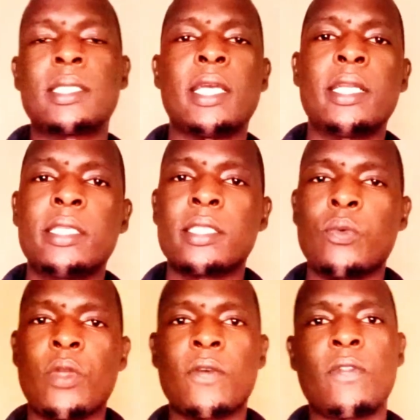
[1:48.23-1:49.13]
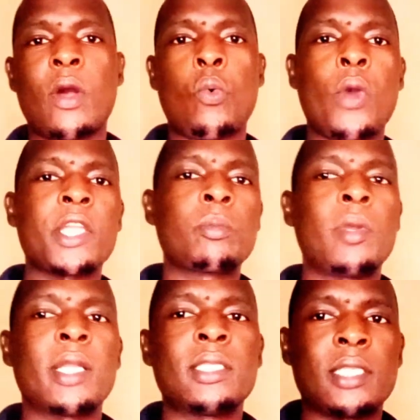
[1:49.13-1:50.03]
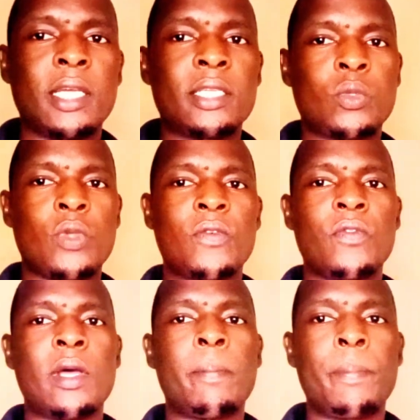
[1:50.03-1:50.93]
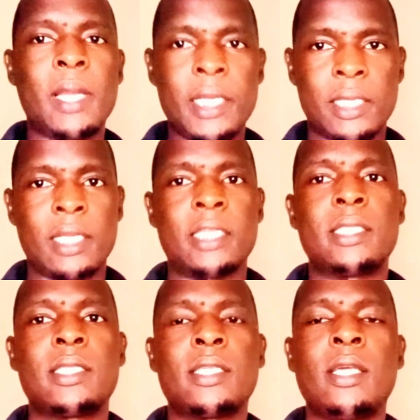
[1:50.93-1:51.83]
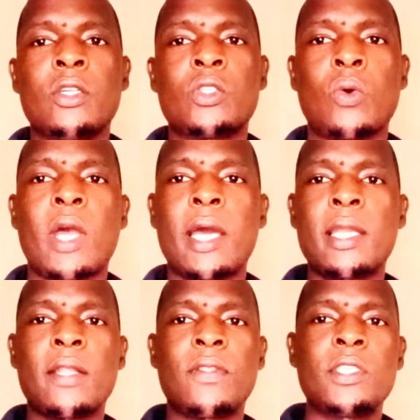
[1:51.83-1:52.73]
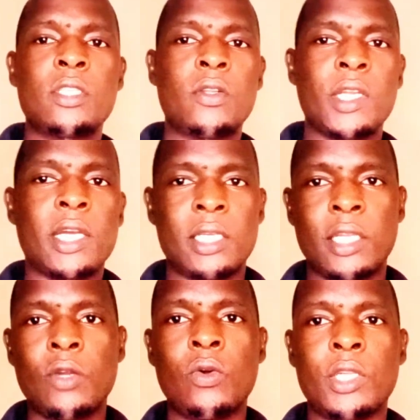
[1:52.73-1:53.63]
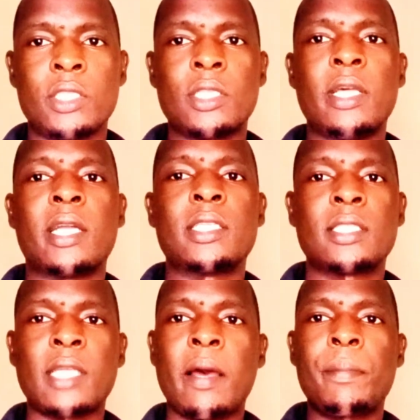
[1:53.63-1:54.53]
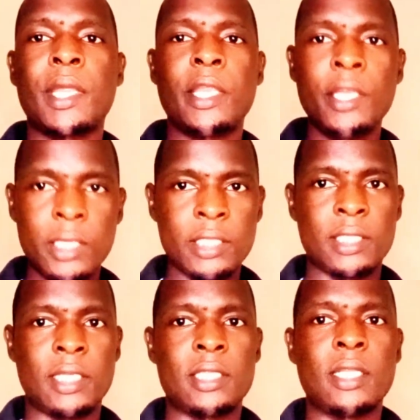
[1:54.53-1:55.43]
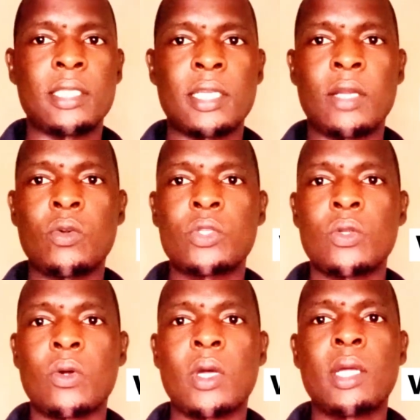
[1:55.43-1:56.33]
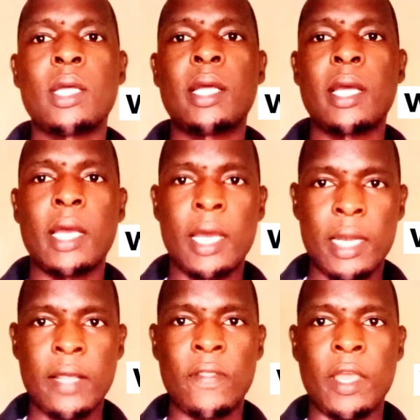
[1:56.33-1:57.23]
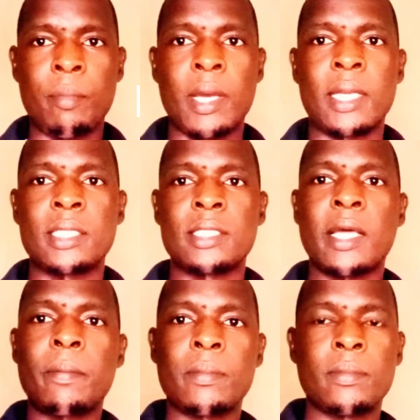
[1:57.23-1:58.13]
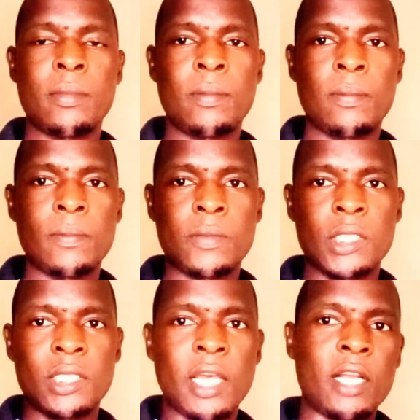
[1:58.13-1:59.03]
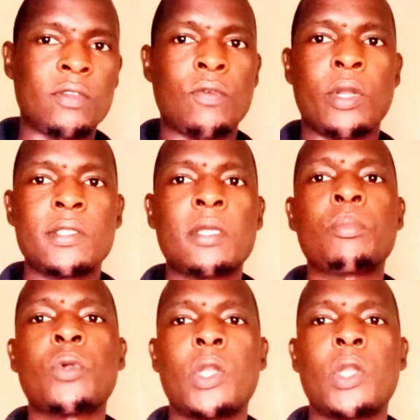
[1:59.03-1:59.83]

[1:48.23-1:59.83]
cells, we have the white blood cells, we have the platelets. So under these three categories there are some indices that are also under them, and some cells, for example